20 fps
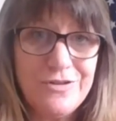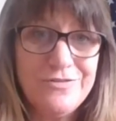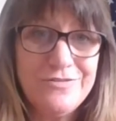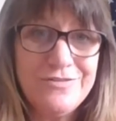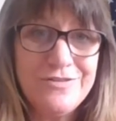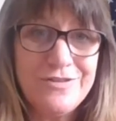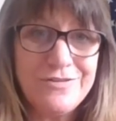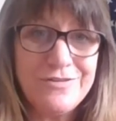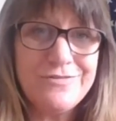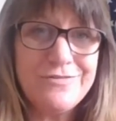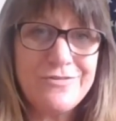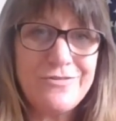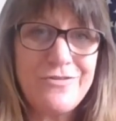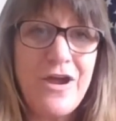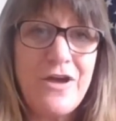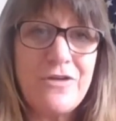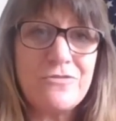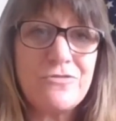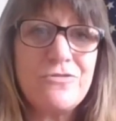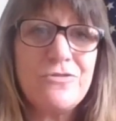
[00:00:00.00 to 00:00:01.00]
the
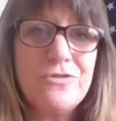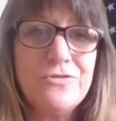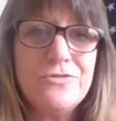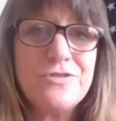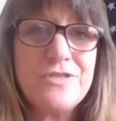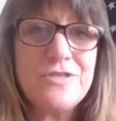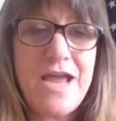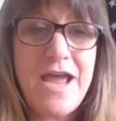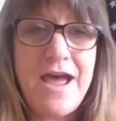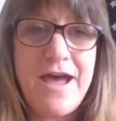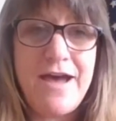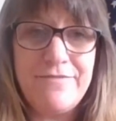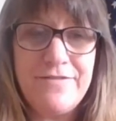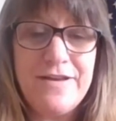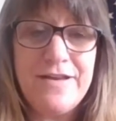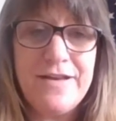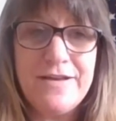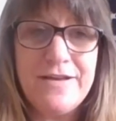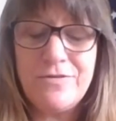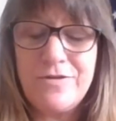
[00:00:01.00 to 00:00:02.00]
ground crew to have
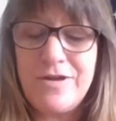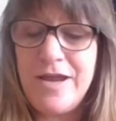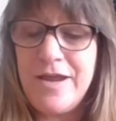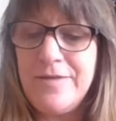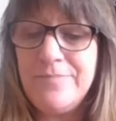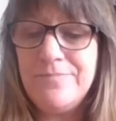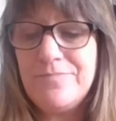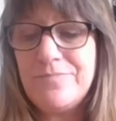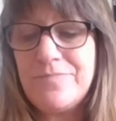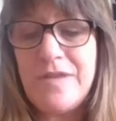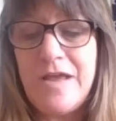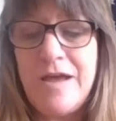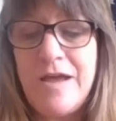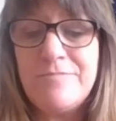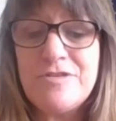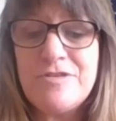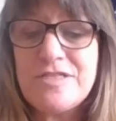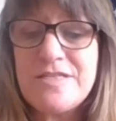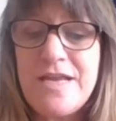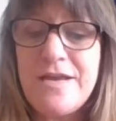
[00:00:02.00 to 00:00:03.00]
it in, okay?
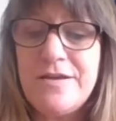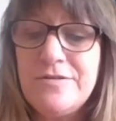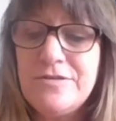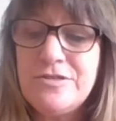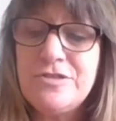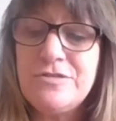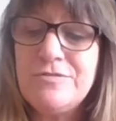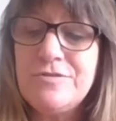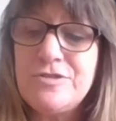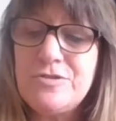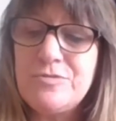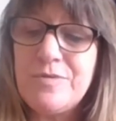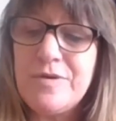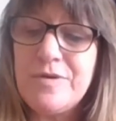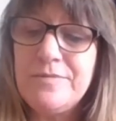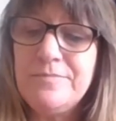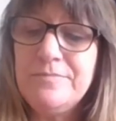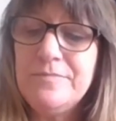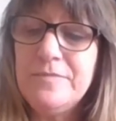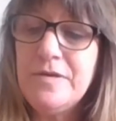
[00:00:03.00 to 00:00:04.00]
I'm just saying, do what you want.